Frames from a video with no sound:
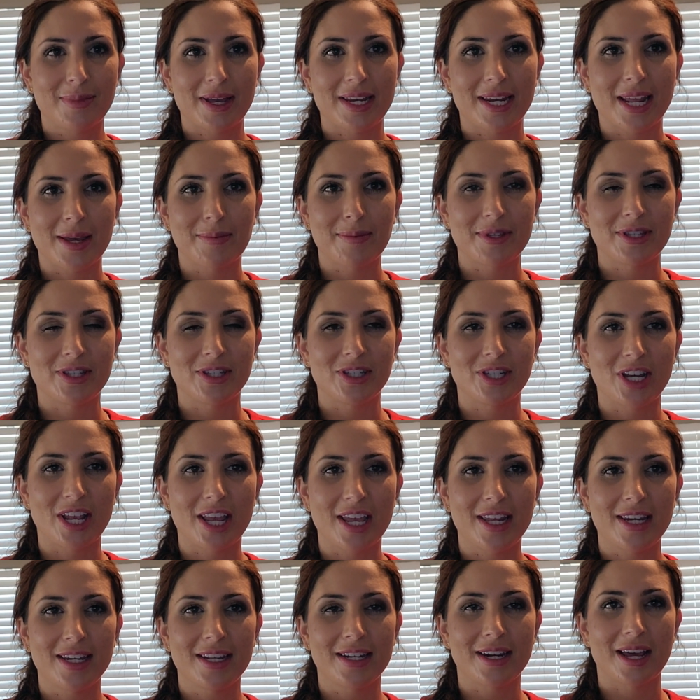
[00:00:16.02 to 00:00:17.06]
name is
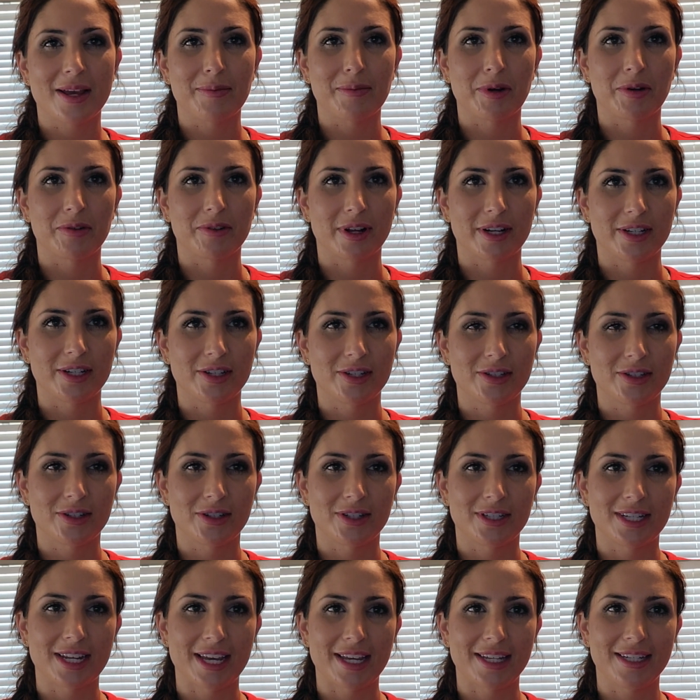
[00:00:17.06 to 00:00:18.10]
Jen and I'm a
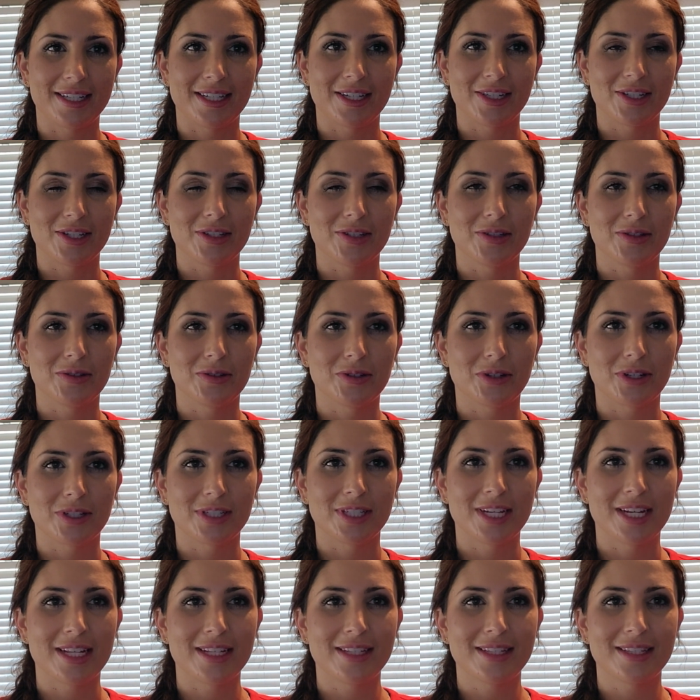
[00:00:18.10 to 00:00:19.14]
registered Dietitian
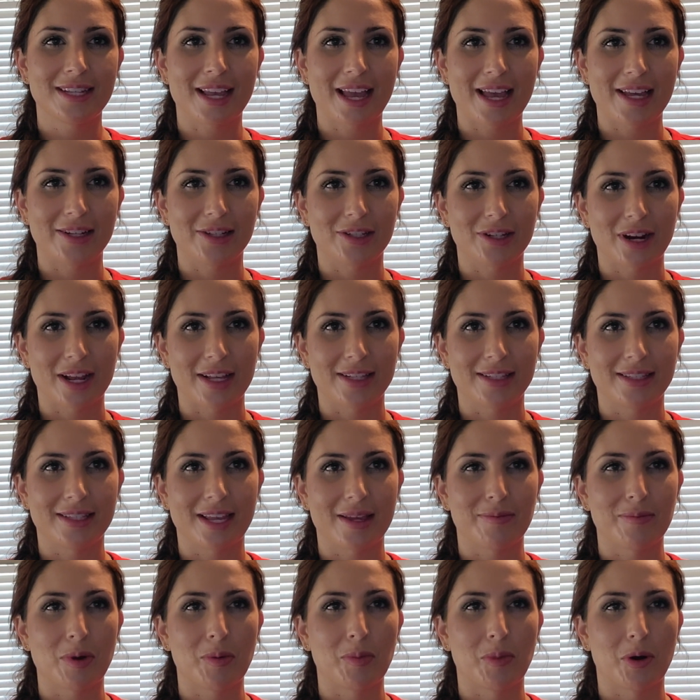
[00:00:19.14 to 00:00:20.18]
Nutritionist at
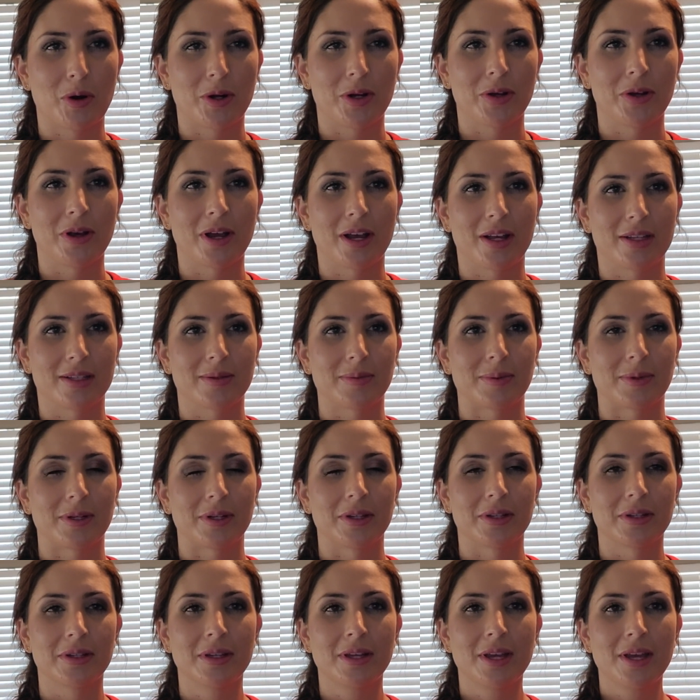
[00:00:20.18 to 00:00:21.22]
Tri-State Memorial
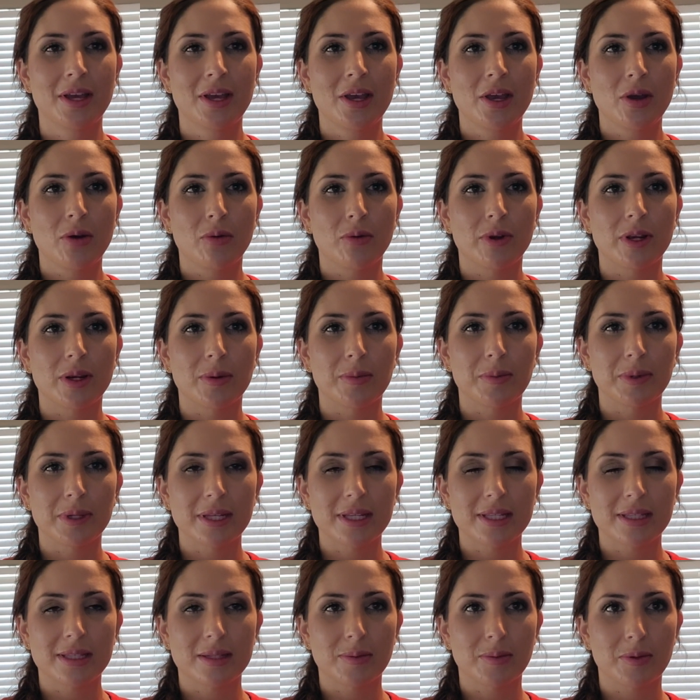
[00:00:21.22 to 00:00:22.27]
Hospital. We are
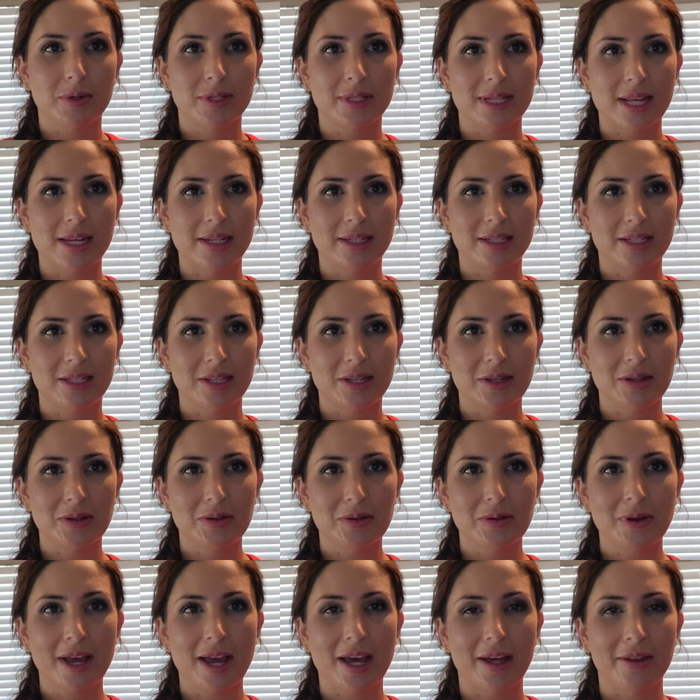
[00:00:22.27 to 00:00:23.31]
pleased to present to
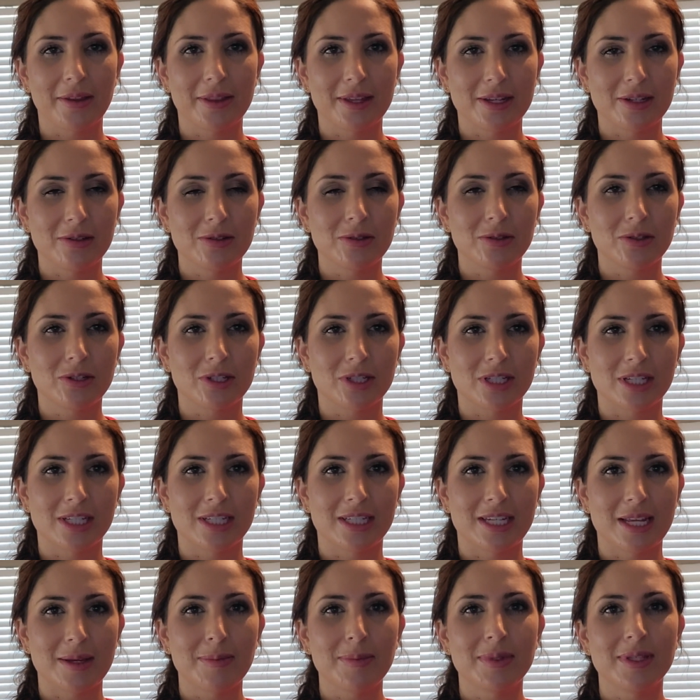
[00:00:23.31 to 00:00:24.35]
you health and nutrition
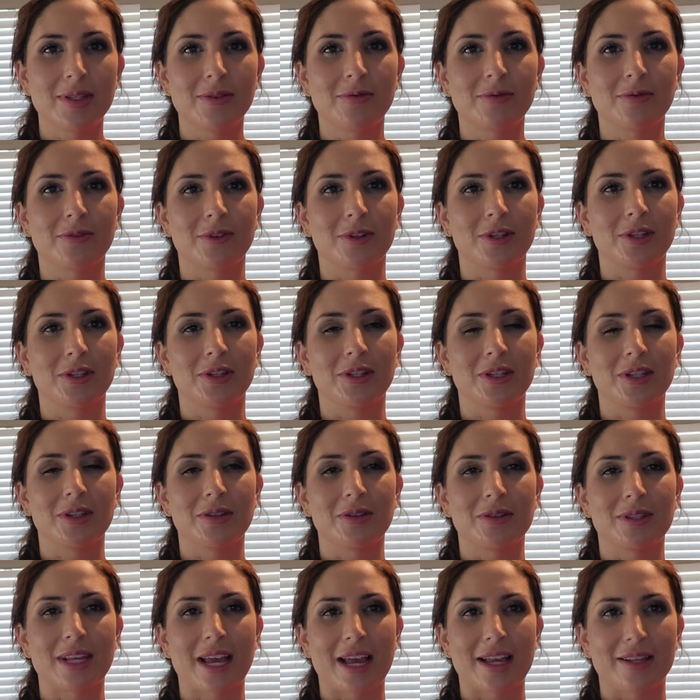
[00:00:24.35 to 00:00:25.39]
tips for you to
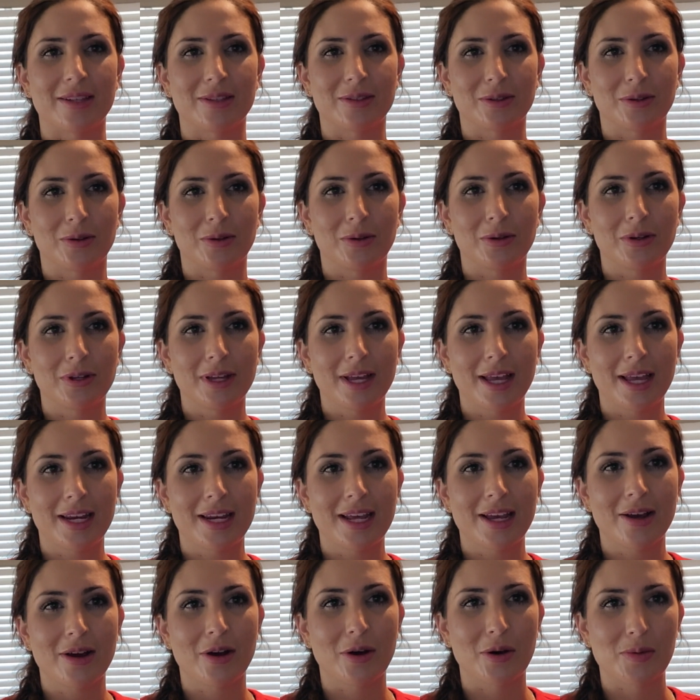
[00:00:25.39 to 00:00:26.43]
use at school and
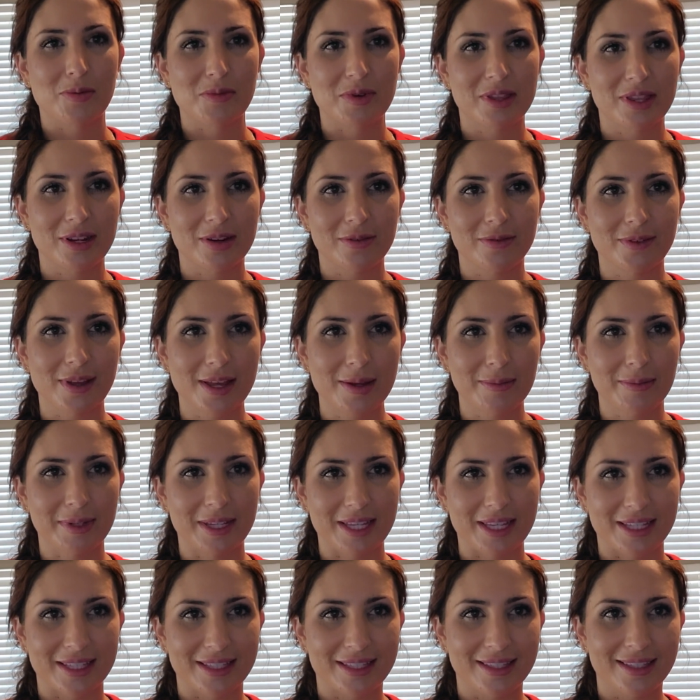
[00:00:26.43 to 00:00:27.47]
at home with your
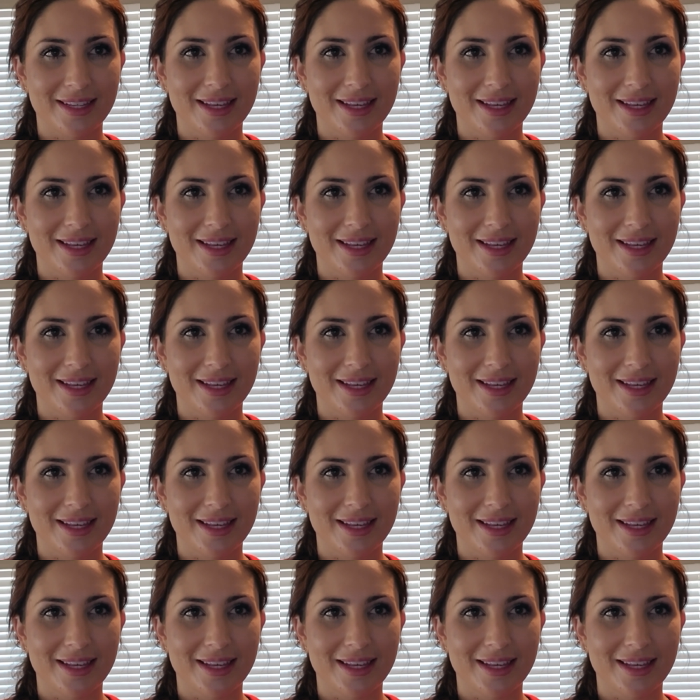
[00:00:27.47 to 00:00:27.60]
families.